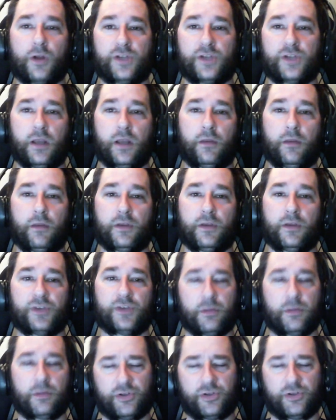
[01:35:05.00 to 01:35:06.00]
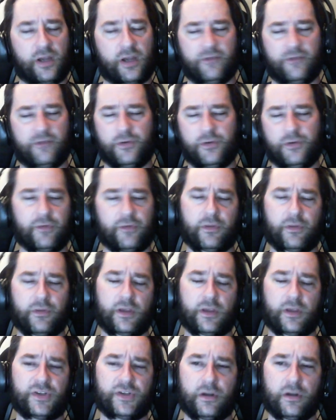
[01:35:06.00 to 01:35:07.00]
kind of thing. So I'm going to be trying a few different
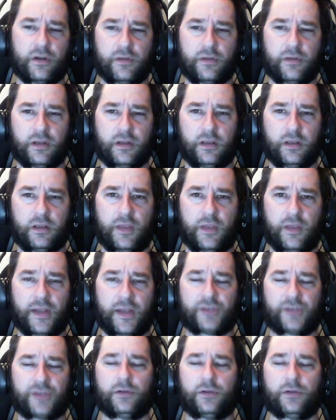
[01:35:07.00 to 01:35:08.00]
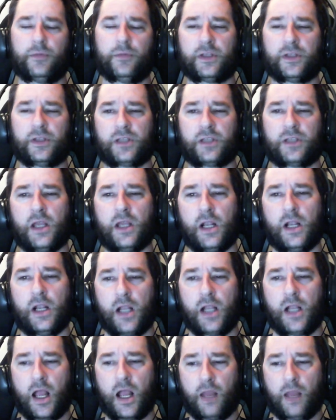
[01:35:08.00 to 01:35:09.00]
things here in the next little bit.
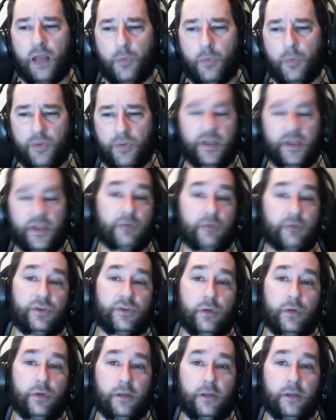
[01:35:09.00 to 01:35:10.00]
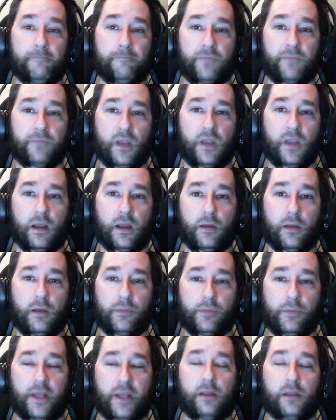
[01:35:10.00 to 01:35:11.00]
But one thing I'm
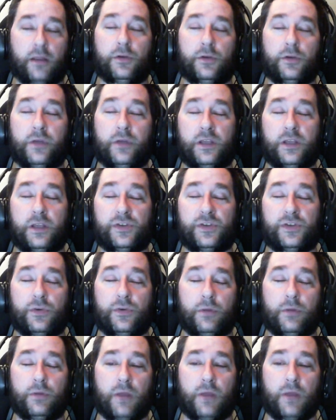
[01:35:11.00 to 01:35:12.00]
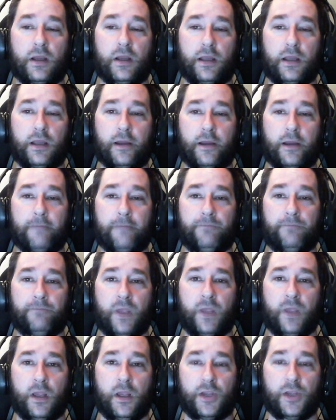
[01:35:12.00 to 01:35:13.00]
planning on doing is doing my
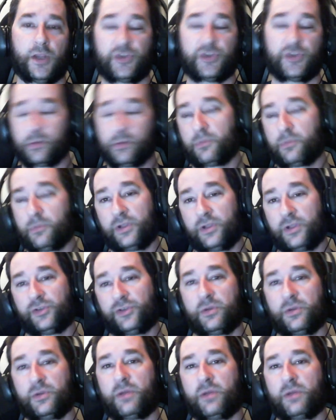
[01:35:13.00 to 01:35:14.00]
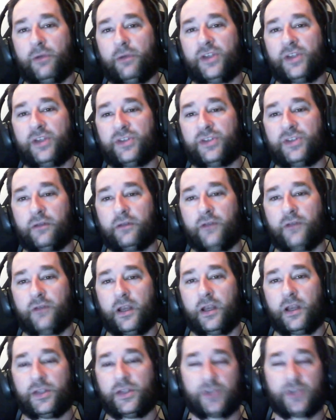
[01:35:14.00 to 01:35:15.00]
streaming my races on
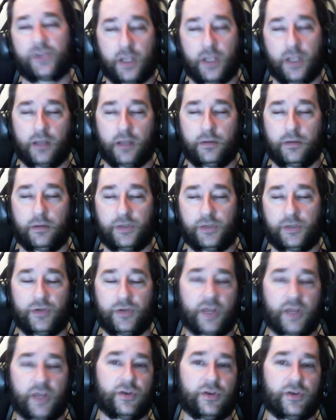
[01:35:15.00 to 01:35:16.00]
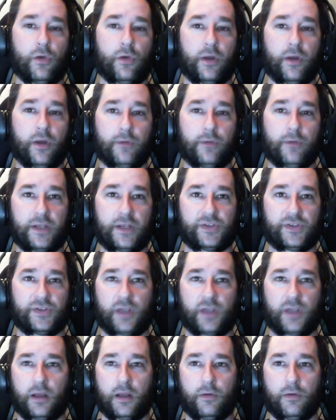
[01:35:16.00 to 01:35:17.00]
Fridays. As you guys know, I race
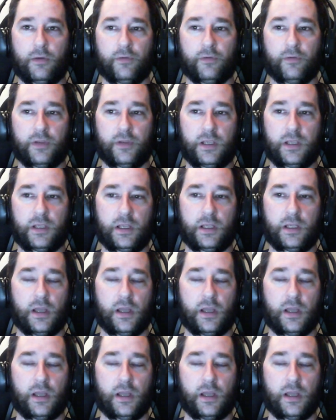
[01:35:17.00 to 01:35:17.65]
over in the